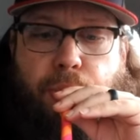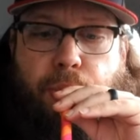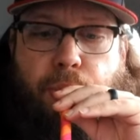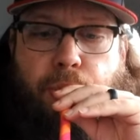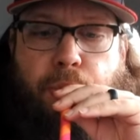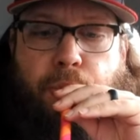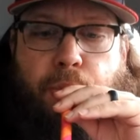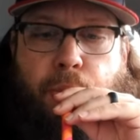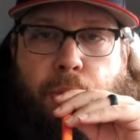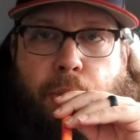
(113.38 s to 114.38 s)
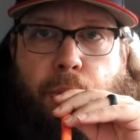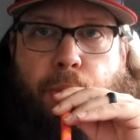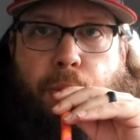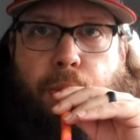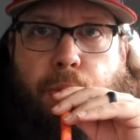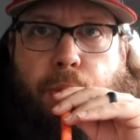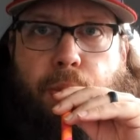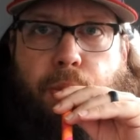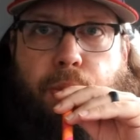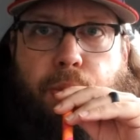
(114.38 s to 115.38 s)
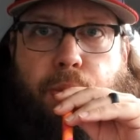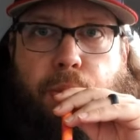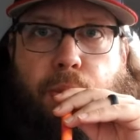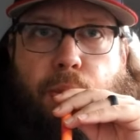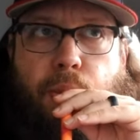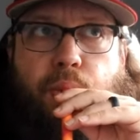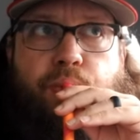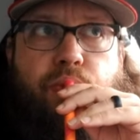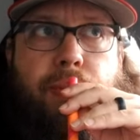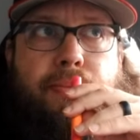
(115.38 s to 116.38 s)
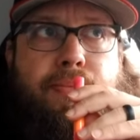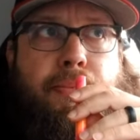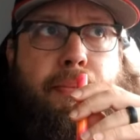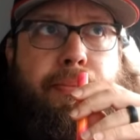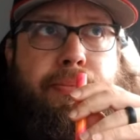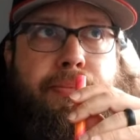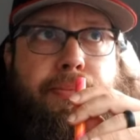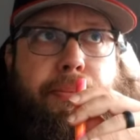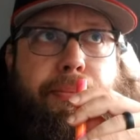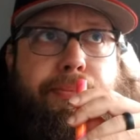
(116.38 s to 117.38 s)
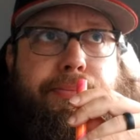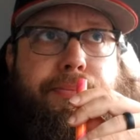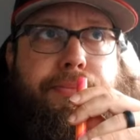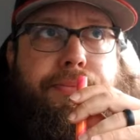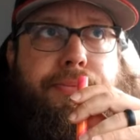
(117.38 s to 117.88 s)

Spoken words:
No one is speaking in this clip.